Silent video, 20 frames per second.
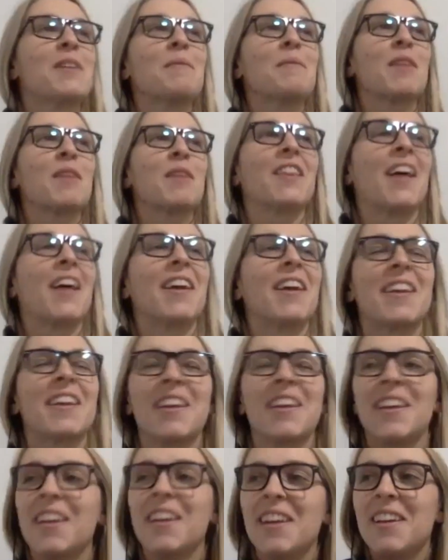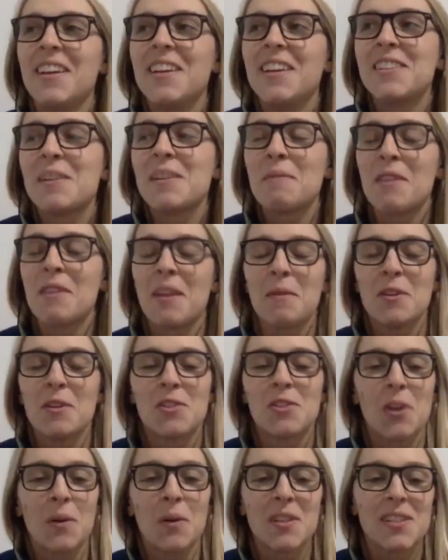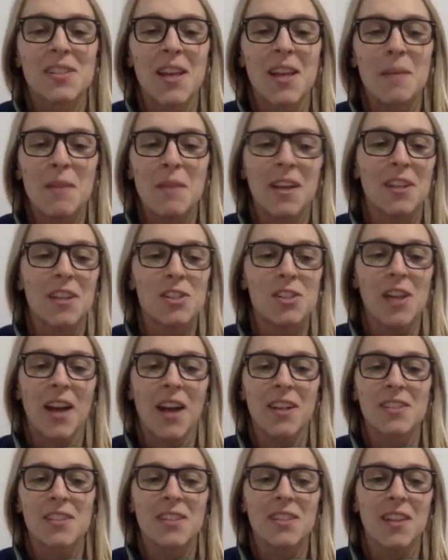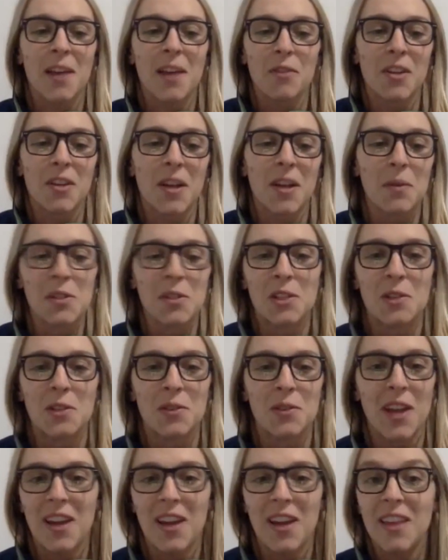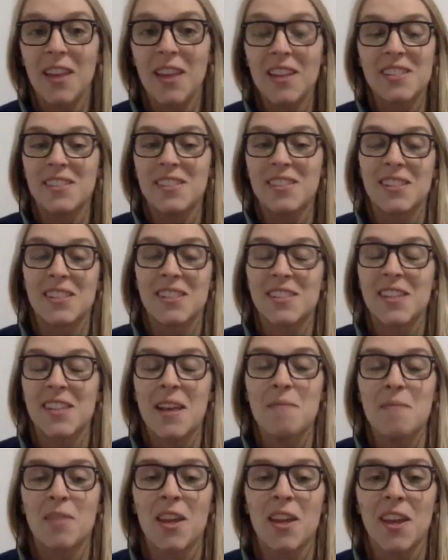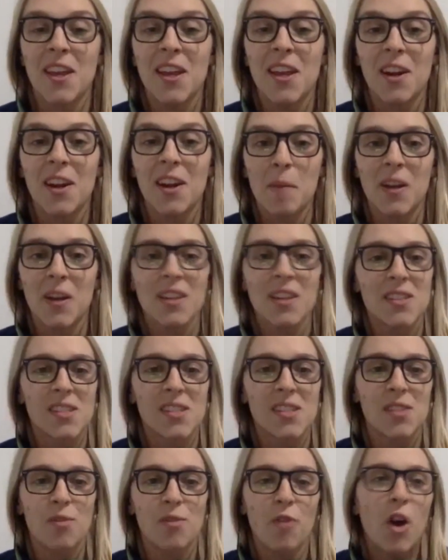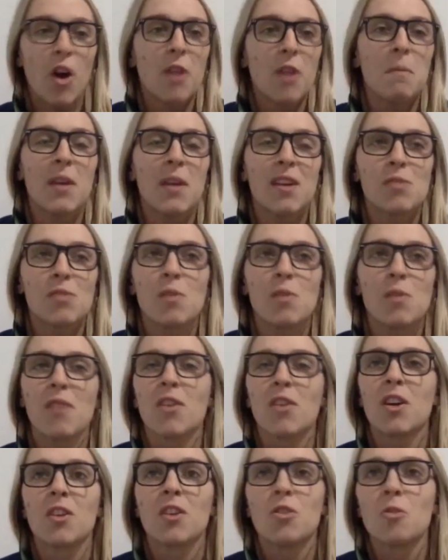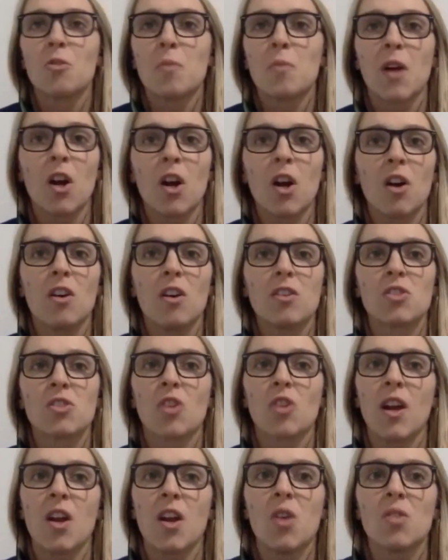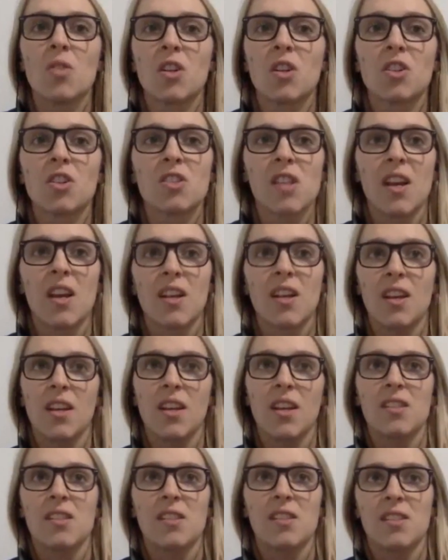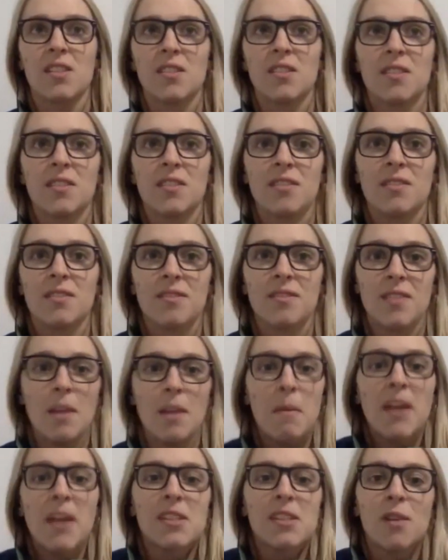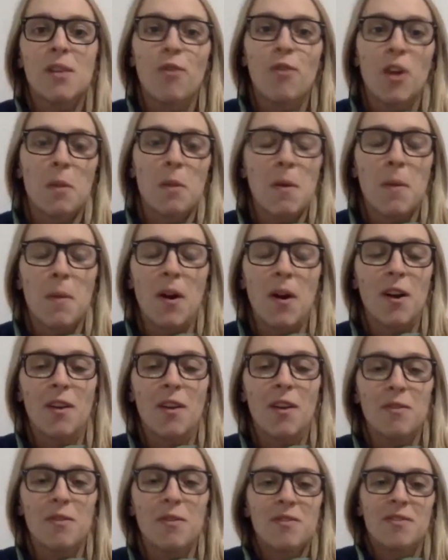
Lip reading: like something that we used to always say because honestly, every day was a new day. And that's the same thing here, but it's fun because we have a good group of girls, great owners. Like, it makes it fun to be a part of.